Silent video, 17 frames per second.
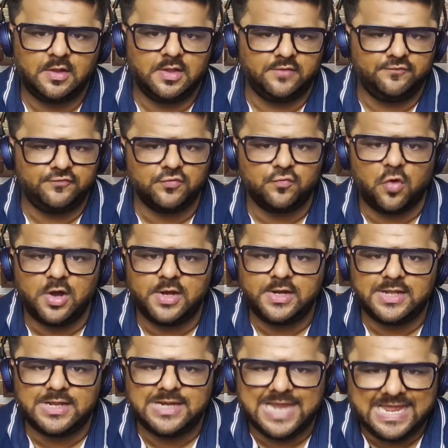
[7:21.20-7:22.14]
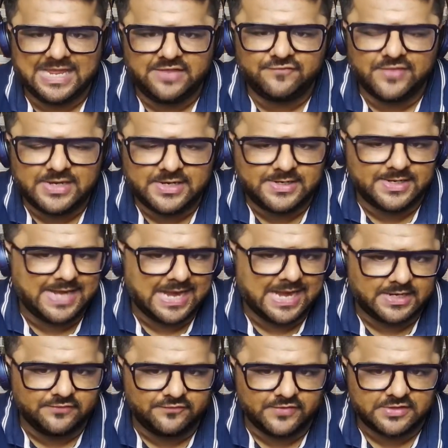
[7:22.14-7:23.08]
If you want a live and
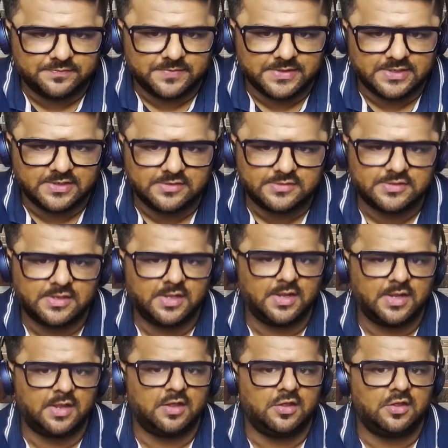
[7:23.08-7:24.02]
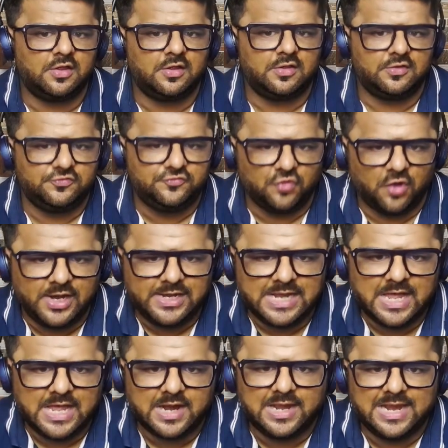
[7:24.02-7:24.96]
interactive experience, join
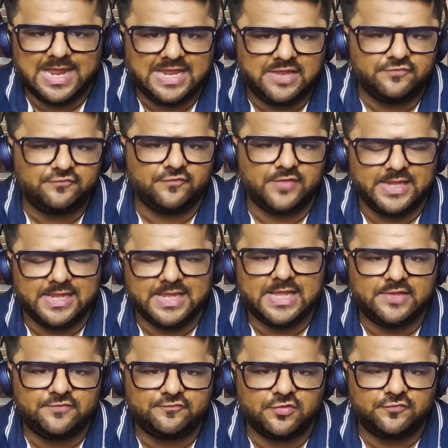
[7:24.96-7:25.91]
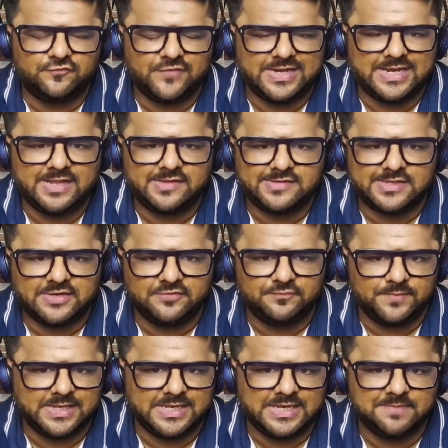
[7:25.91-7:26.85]
our live AI for Finance and
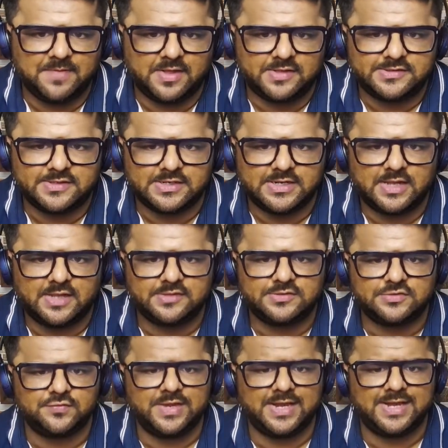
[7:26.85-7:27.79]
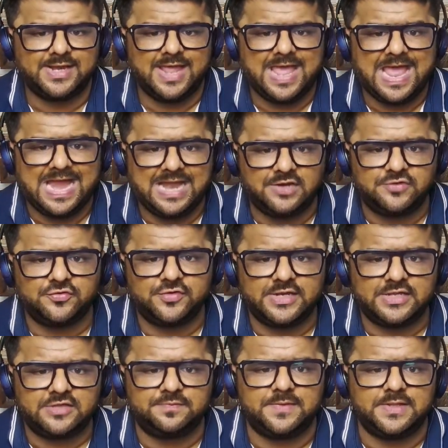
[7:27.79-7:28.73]
FP&A masterclass to get hands-on
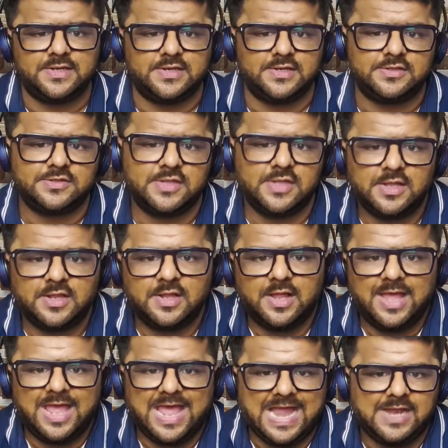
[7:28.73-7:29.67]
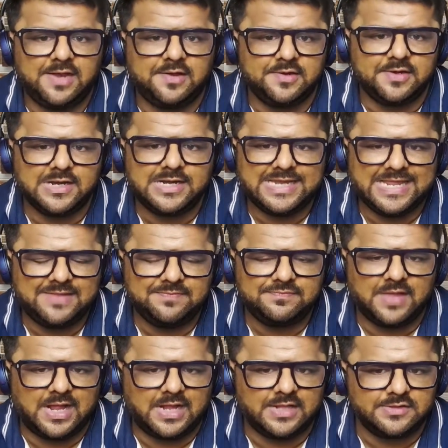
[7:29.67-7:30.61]
experience and
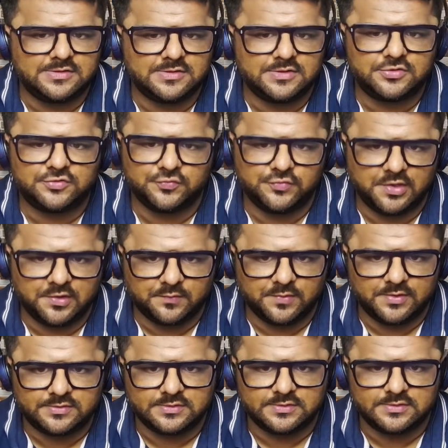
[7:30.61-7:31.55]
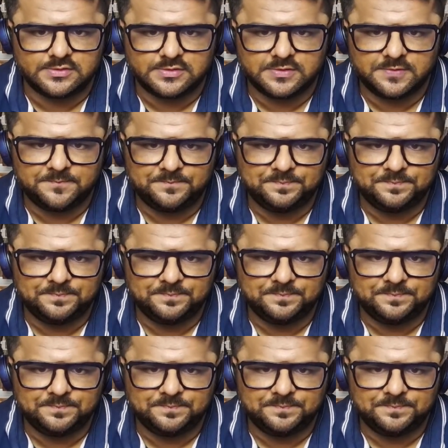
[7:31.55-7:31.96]
real-time answers to your questions.